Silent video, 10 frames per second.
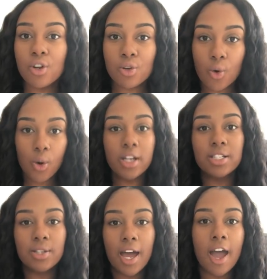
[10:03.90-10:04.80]
You're
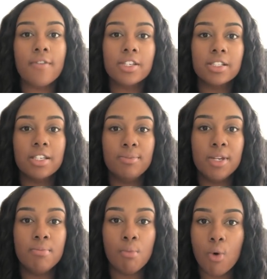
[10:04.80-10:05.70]
going to obviously
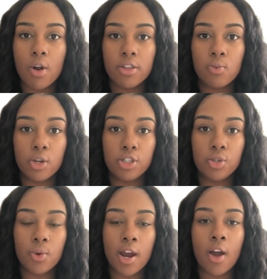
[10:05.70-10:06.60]
be more than what
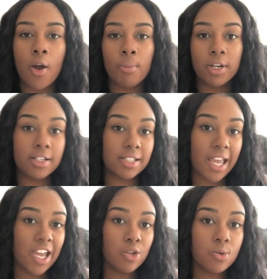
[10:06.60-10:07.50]
you were at home because
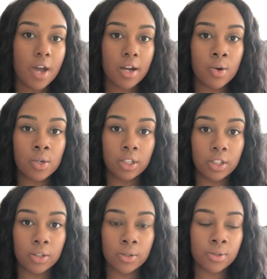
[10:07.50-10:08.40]
A, you got on
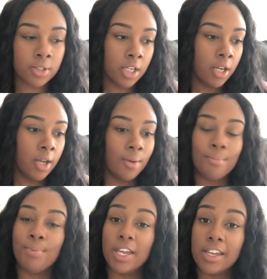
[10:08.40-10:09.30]
clothes,
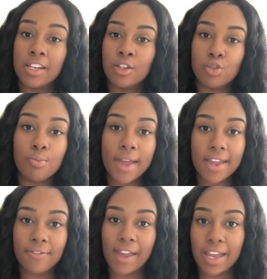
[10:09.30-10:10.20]
B, you
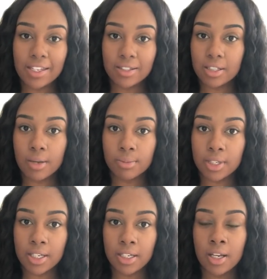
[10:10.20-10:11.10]
may have ate
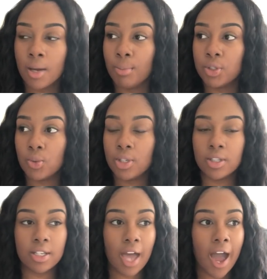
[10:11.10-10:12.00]
something
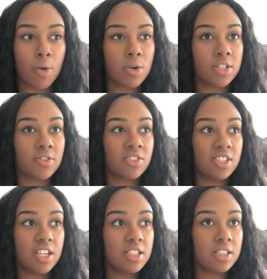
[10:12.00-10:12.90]
between the hours of
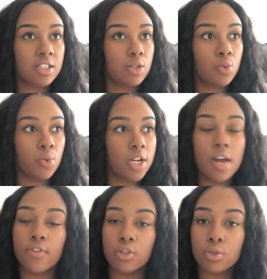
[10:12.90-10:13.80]
6 to
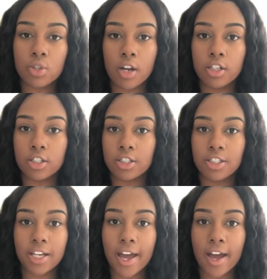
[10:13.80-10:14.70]
whenever you started your
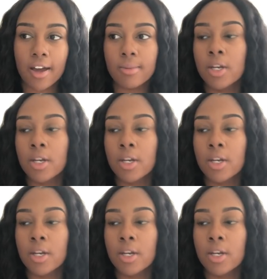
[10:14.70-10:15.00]
job.